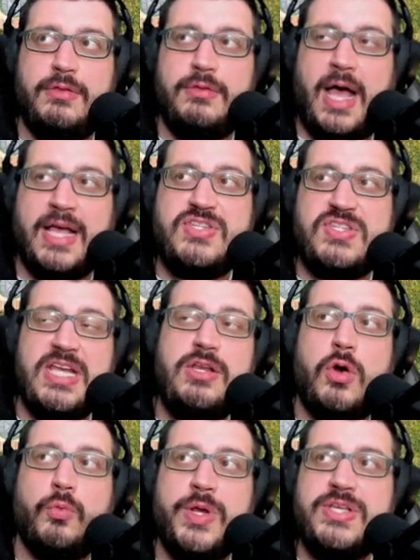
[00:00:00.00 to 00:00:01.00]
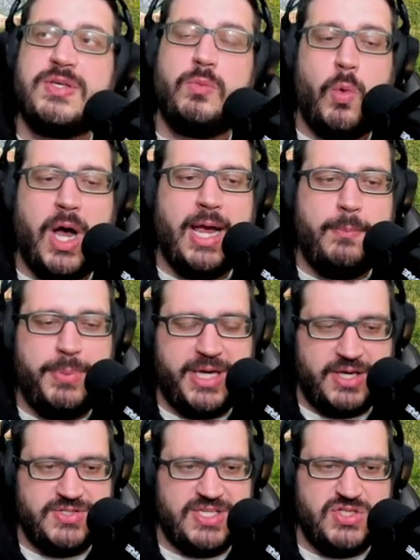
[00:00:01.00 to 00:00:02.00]
I see no reason why,
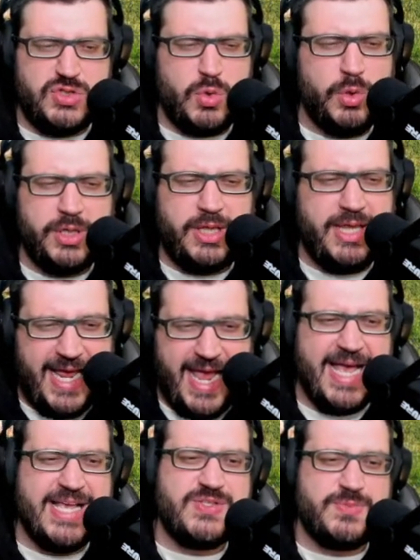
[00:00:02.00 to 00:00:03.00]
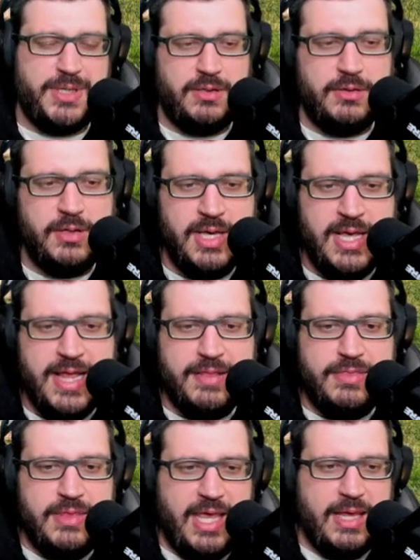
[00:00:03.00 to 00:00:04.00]
because historically it has been
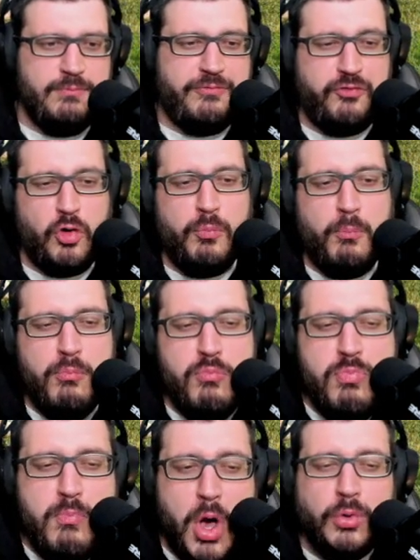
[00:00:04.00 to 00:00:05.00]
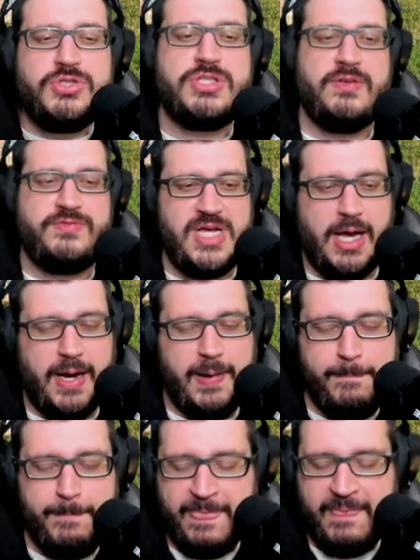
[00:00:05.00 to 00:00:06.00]
for most of time.
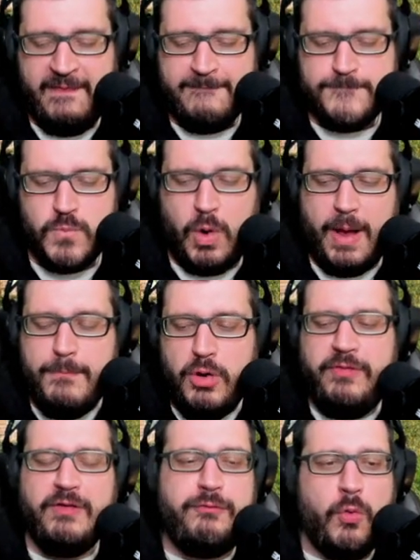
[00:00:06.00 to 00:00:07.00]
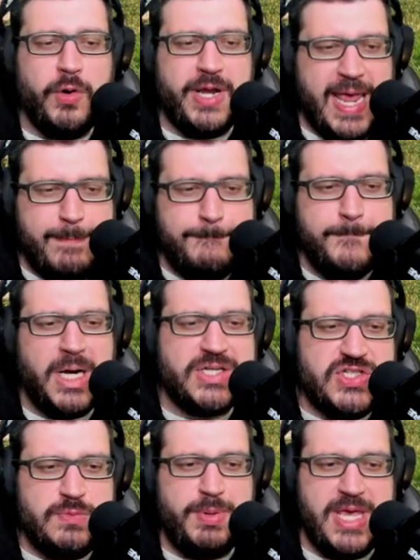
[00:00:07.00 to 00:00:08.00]
Why moving forward, it
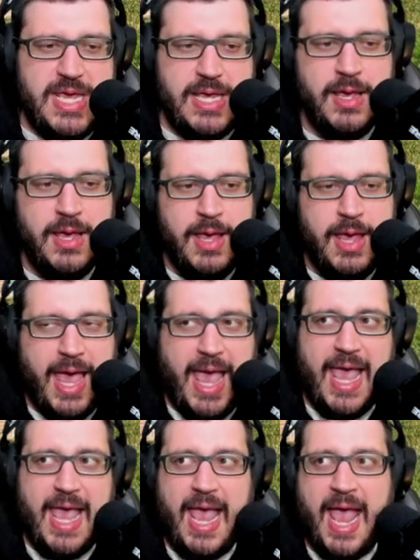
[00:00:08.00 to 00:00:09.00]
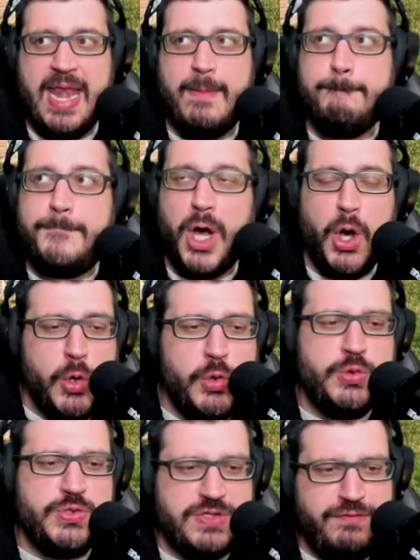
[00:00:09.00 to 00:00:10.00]
must be an
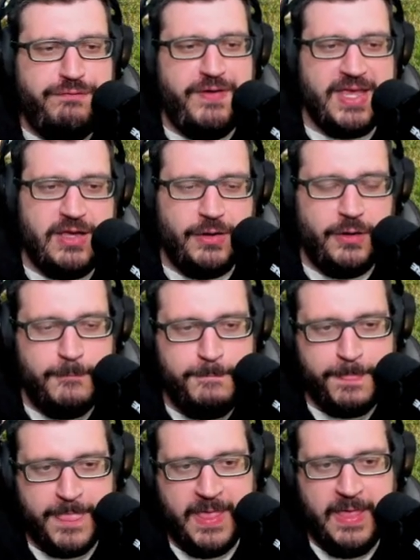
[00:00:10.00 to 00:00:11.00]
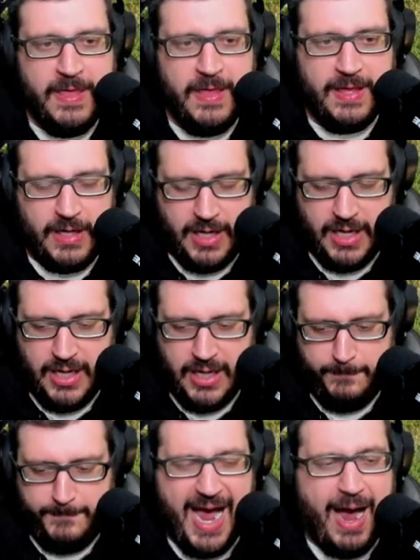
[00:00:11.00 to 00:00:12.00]
imposed figure,
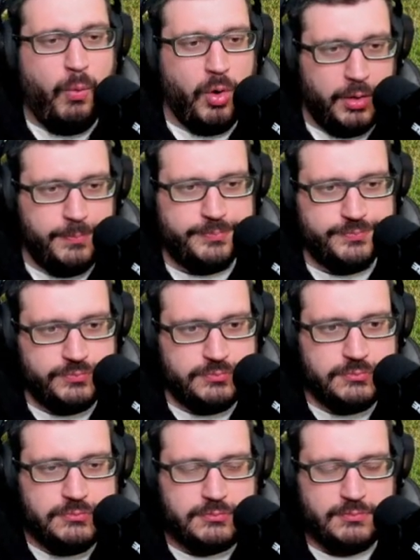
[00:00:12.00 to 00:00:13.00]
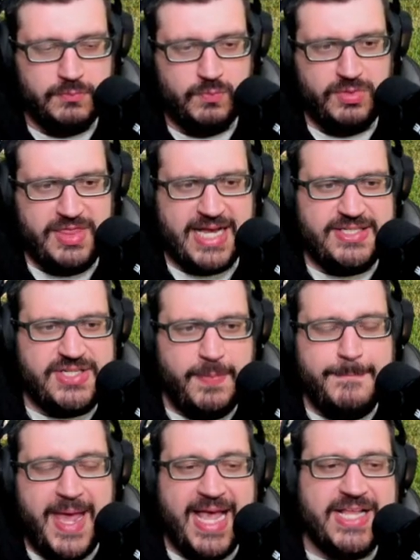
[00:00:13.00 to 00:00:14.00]
power that
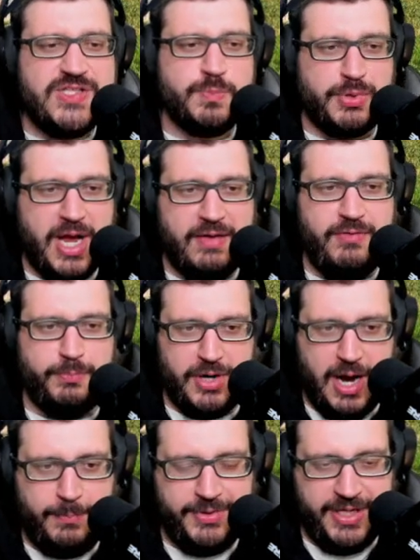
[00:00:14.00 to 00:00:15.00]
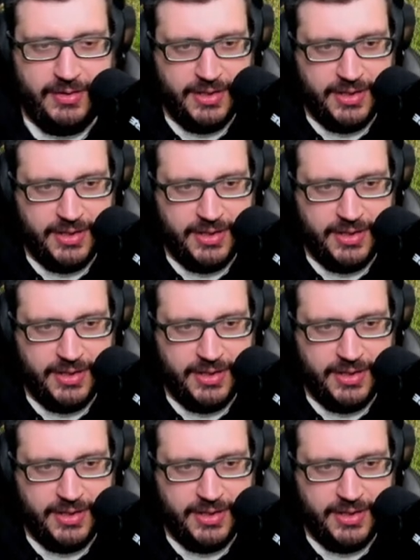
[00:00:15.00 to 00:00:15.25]
demands private property